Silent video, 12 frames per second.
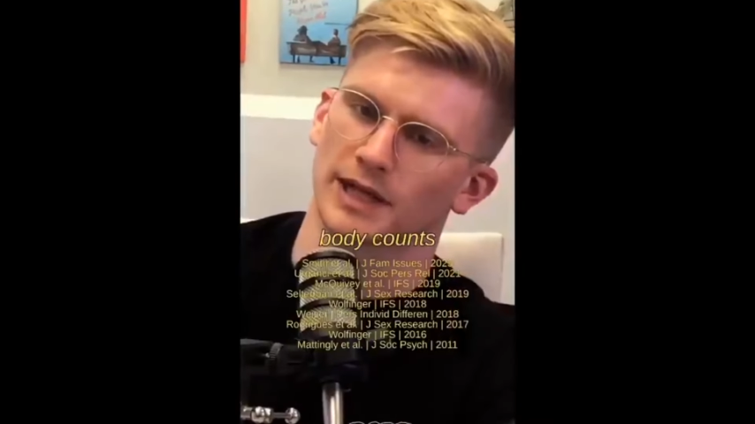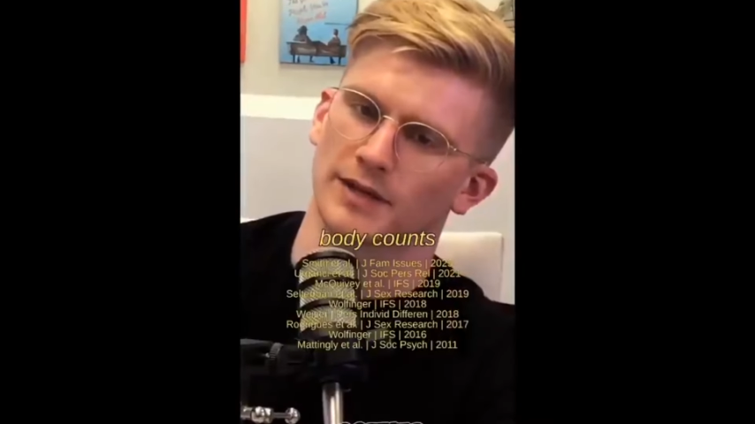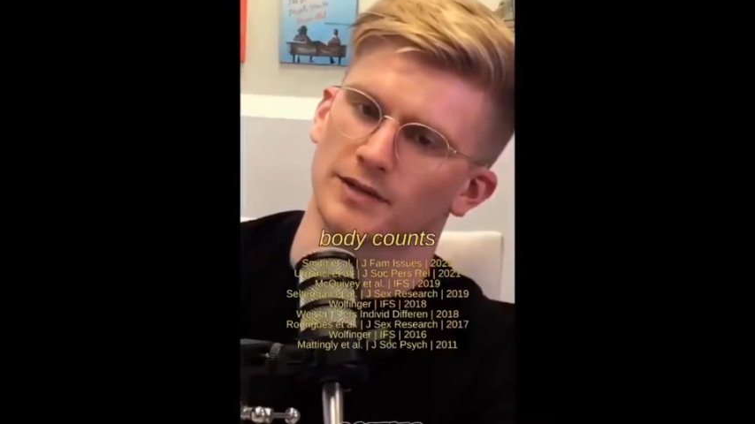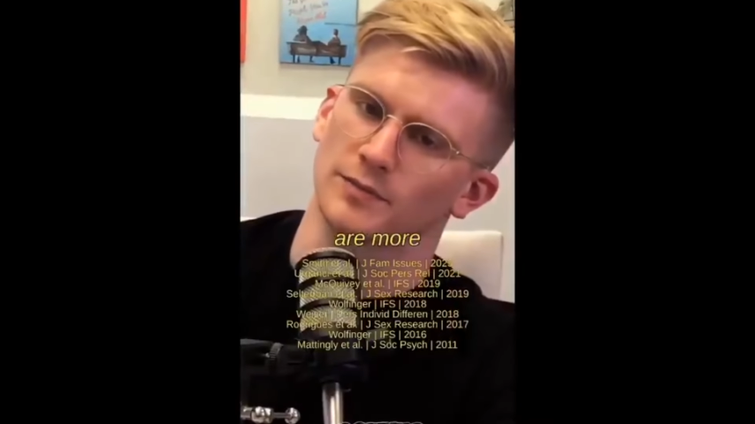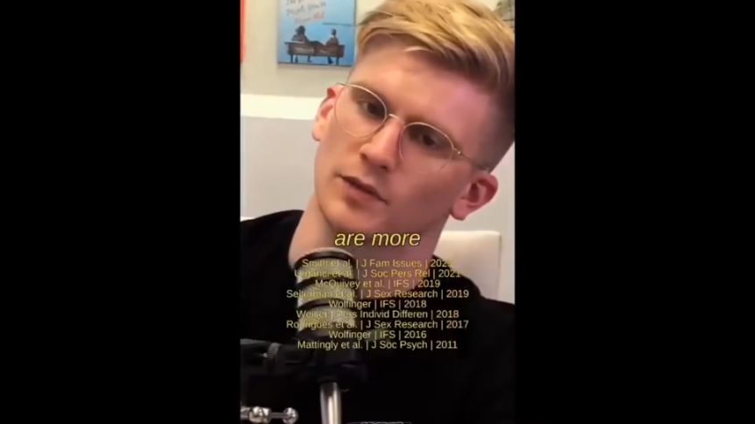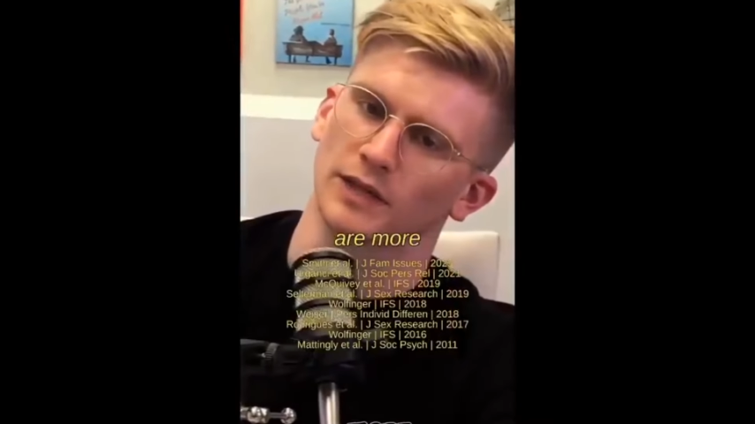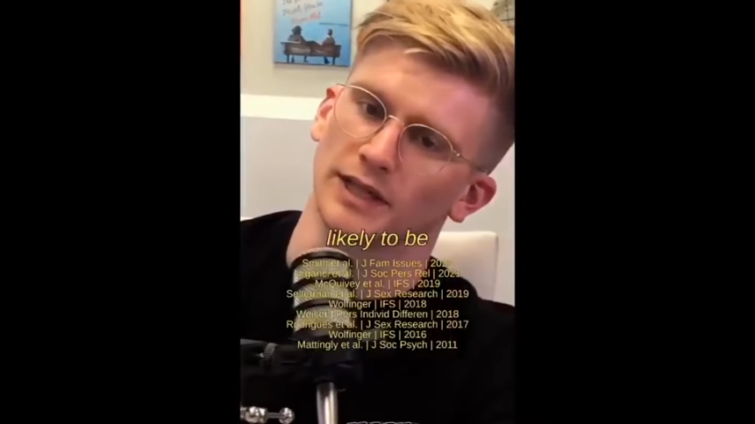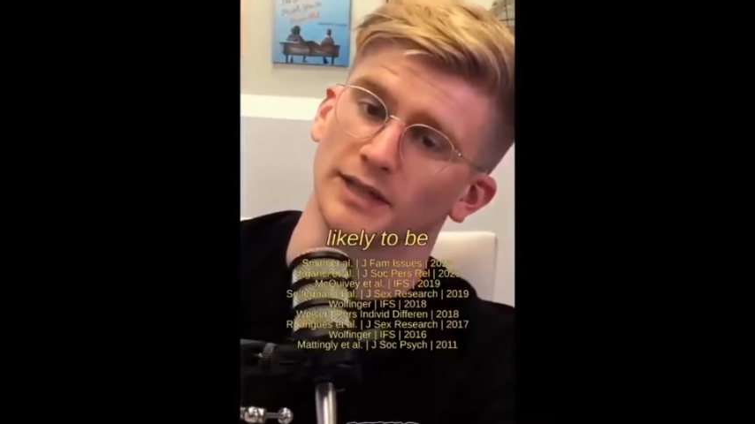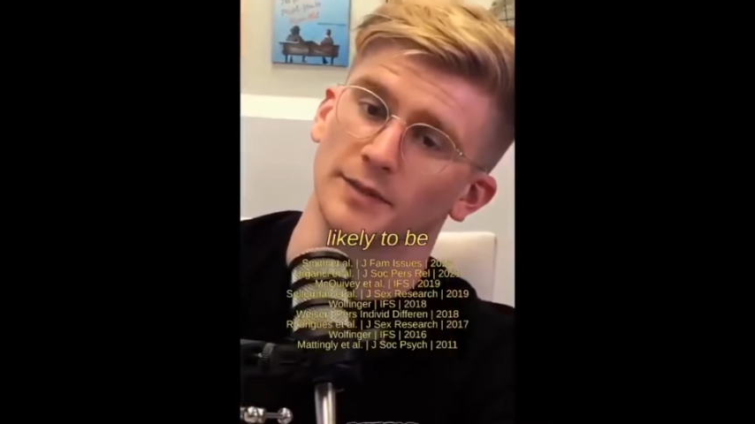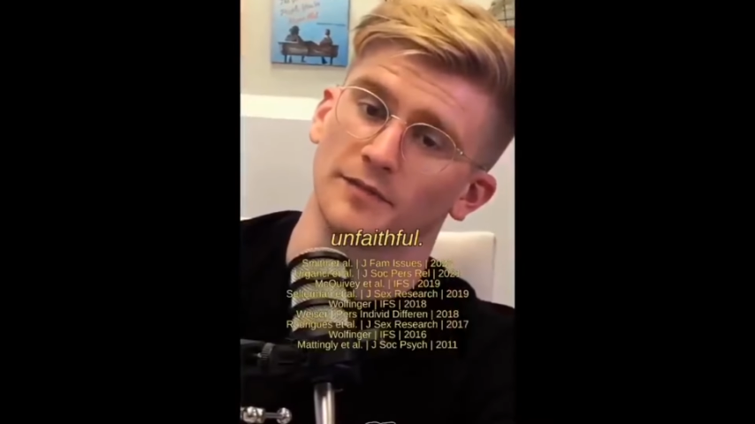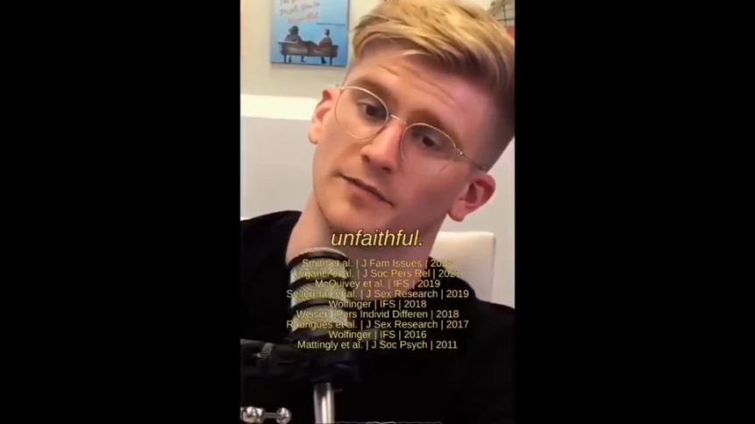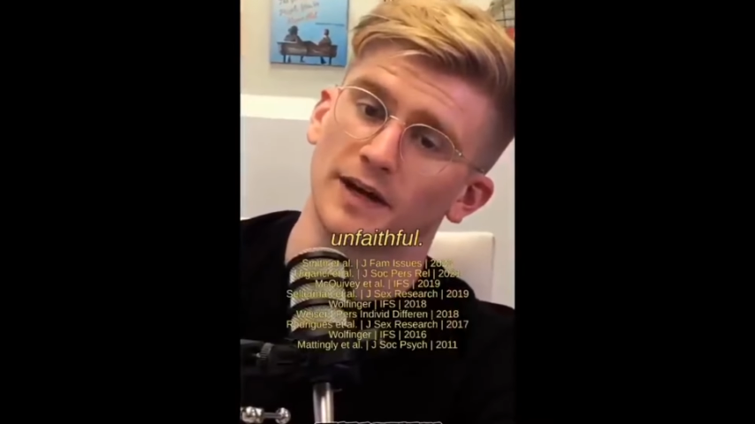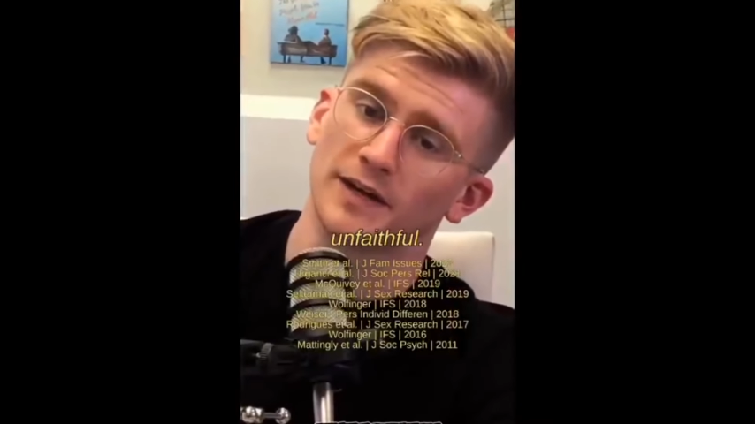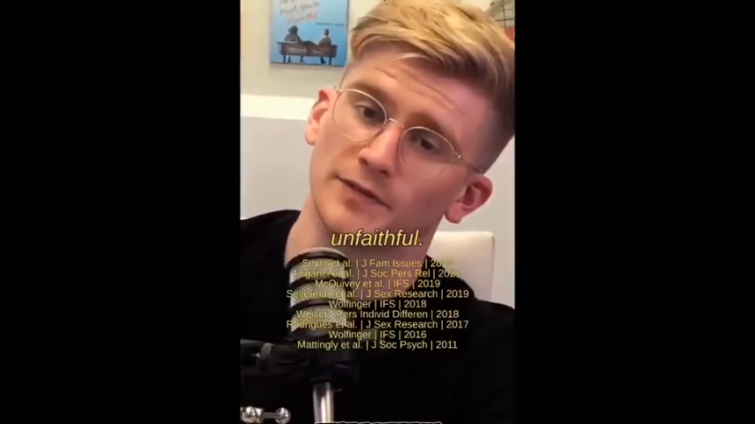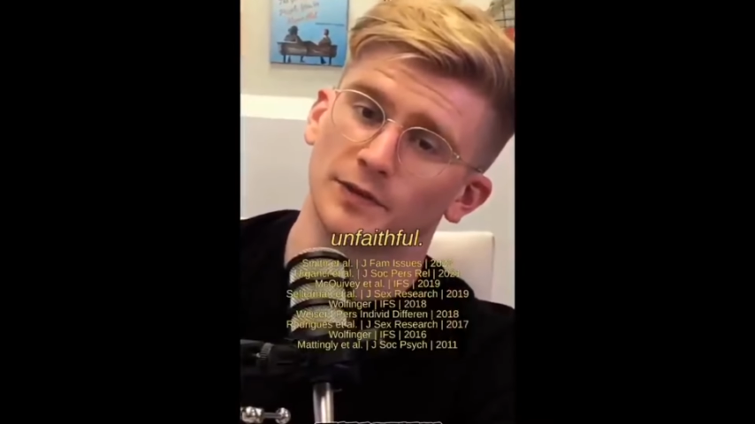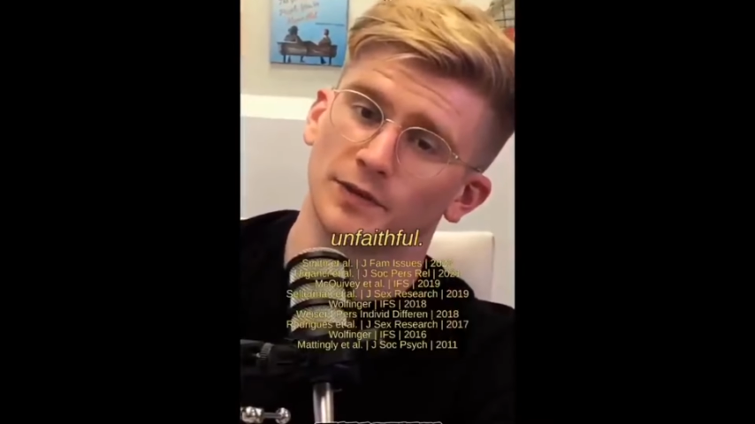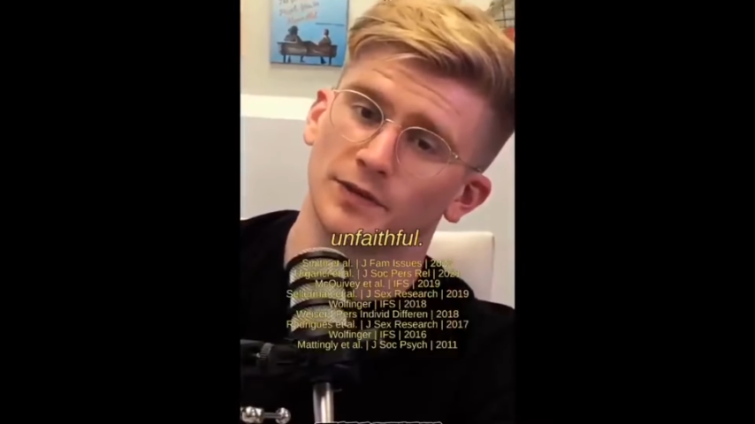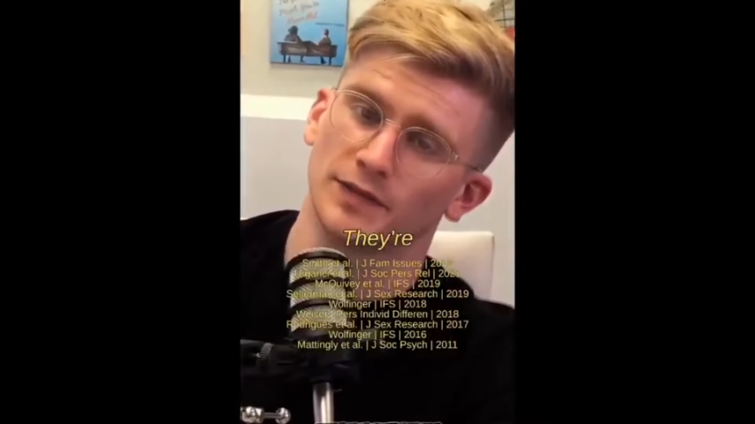counts are more likely to be unfaithful.